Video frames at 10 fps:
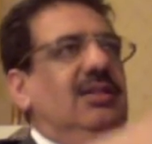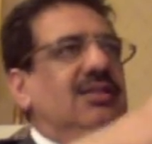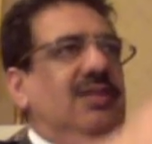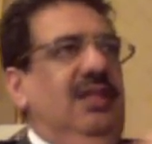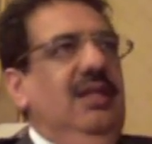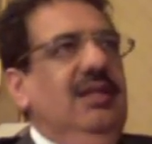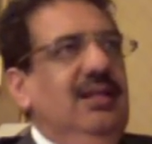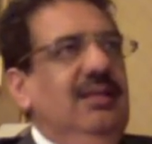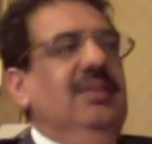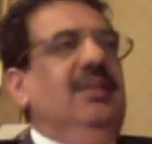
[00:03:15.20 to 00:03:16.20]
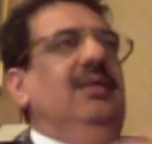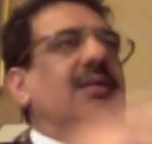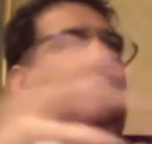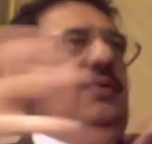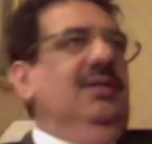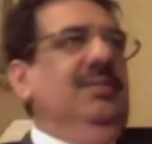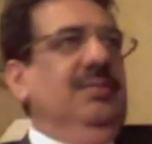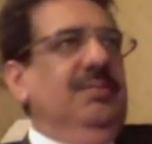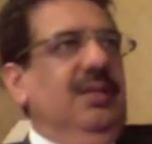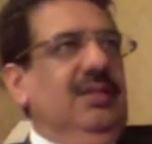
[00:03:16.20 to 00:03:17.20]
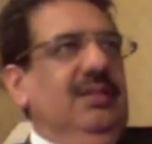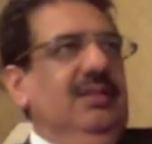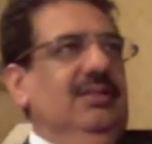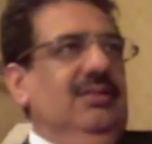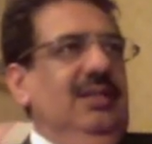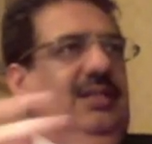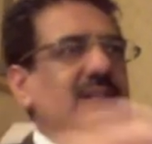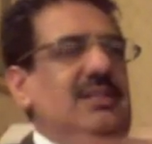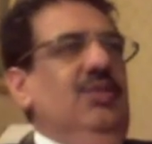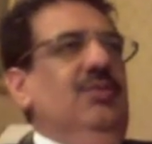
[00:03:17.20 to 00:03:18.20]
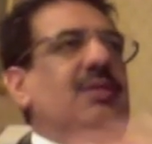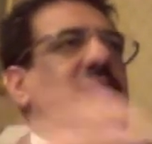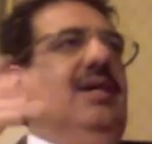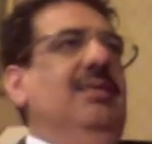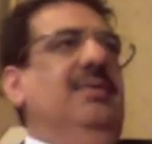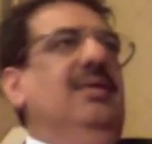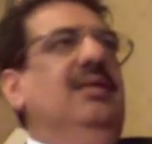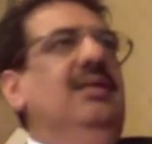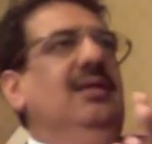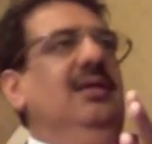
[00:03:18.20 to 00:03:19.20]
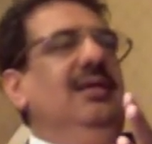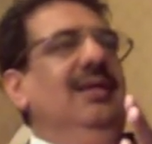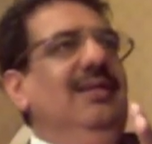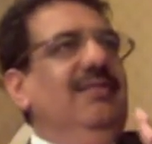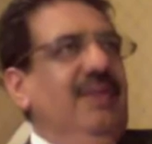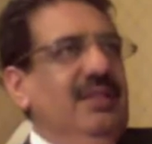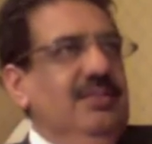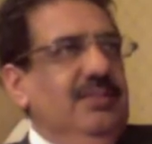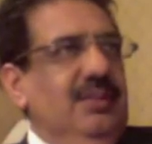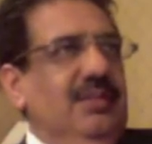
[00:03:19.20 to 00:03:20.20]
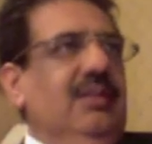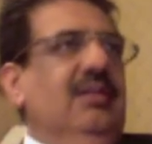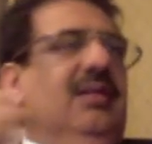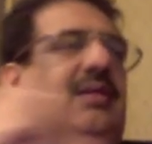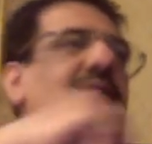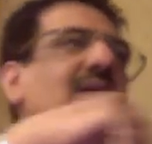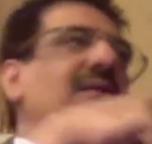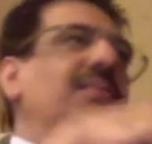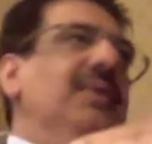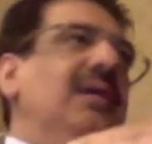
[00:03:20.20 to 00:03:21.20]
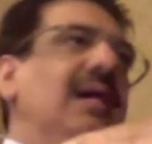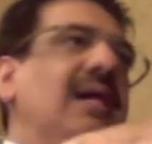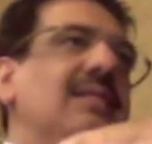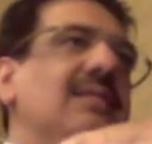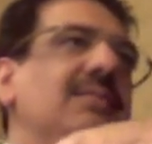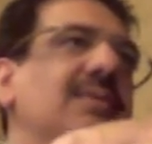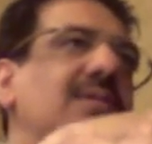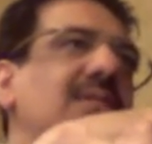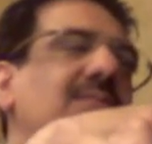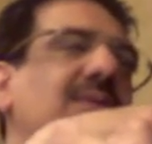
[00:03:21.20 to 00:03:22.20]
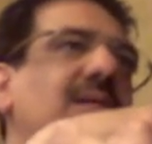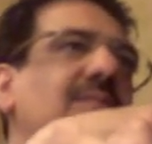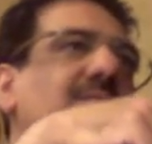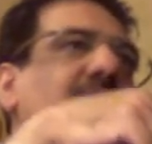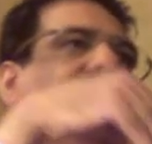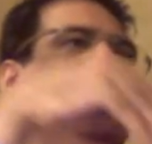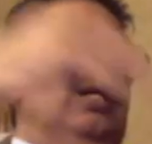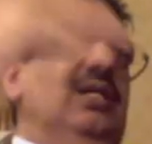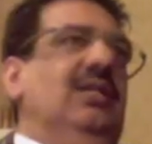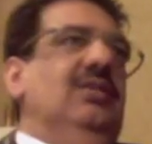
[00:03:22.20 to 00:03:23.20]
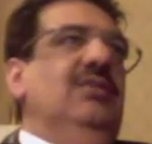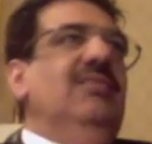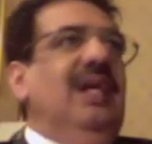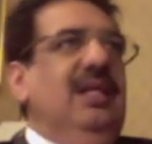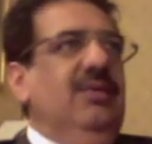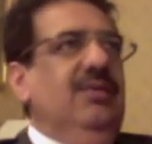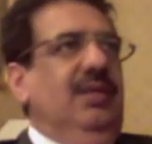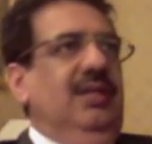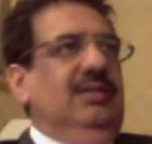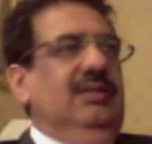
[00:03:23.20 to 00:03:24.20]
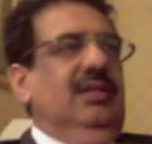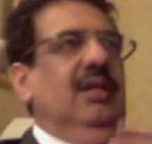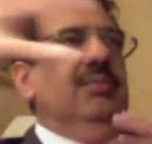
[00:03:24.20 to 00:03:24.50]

training them, and then deploying them to the project. So it is human capital investment. But as the business becomes more challenged on value creation, our